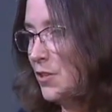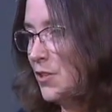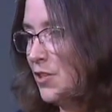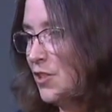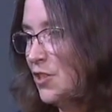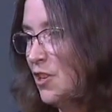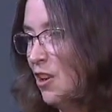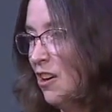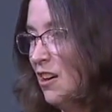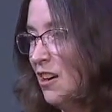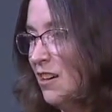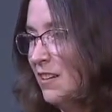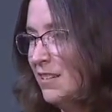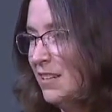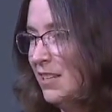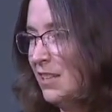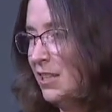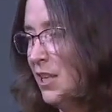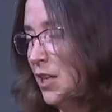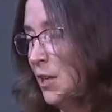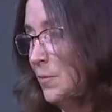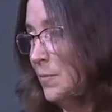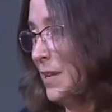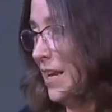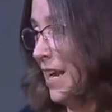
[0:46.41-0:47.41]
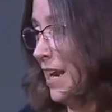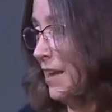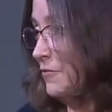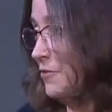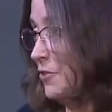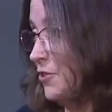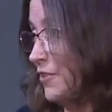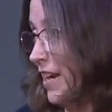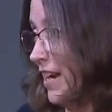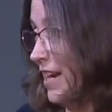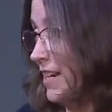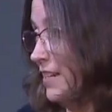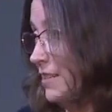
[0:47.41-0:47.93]
start a little bit
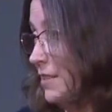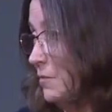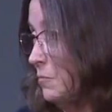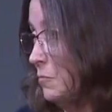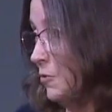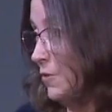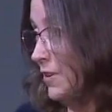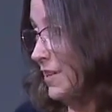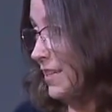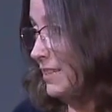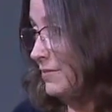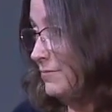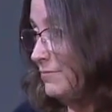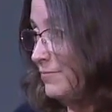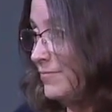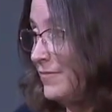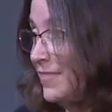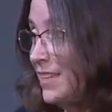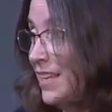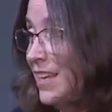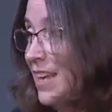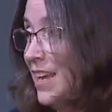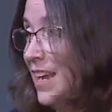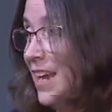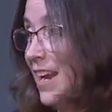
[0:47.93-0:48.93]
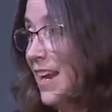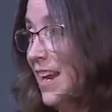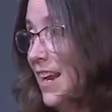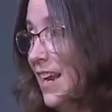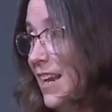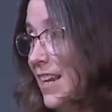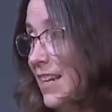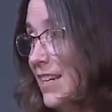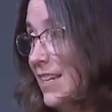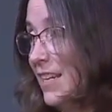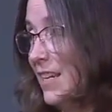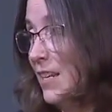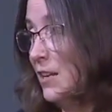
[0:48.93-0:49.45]
after 8 in the morning,
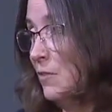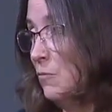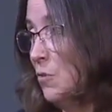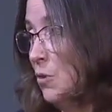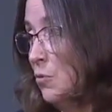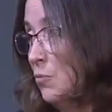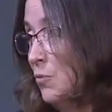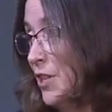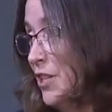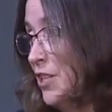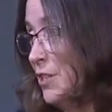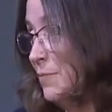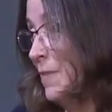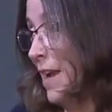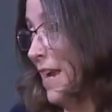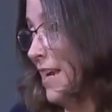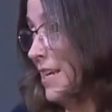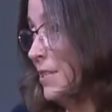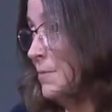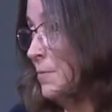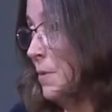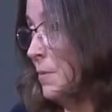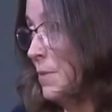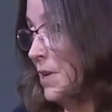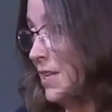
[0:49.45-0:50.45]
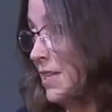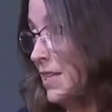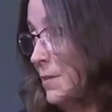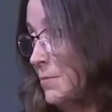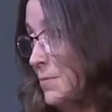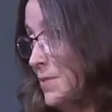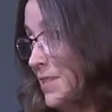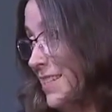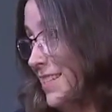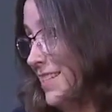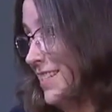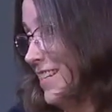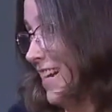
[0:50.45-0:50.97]
and it will reach maximum eclipse
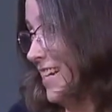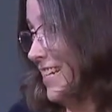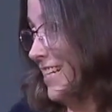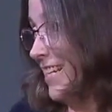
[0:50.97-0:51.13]
at San